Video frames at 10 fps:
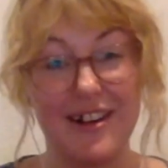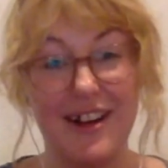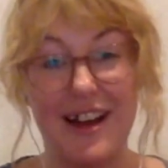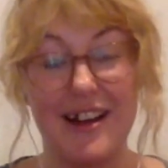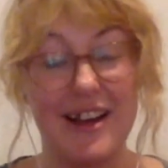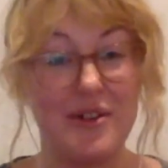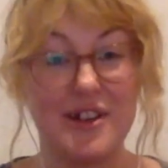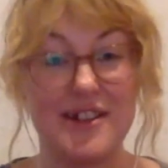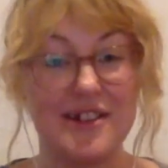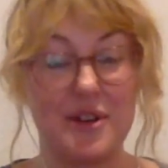And then
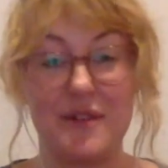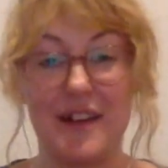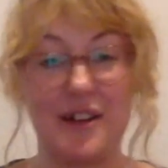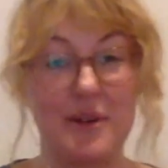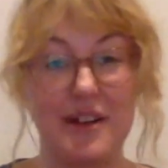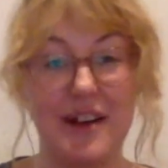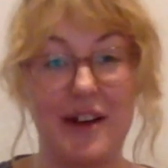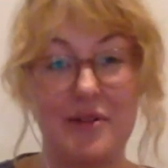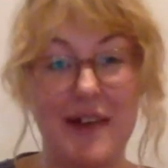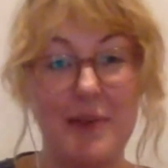it's sort of like going
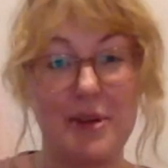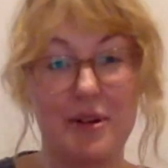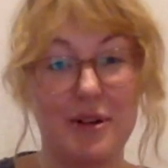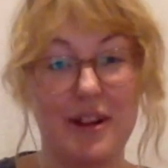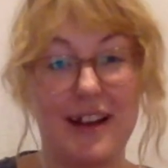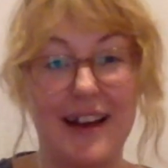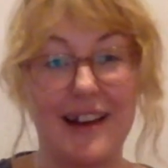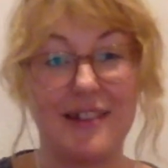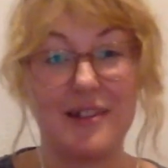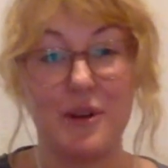down the rabbit hole like
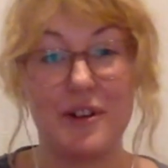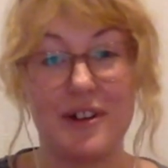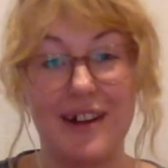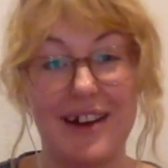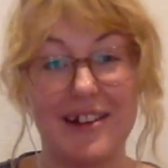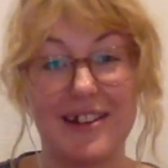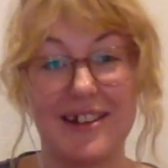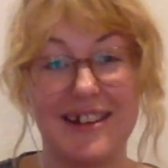Alice in Wonderland.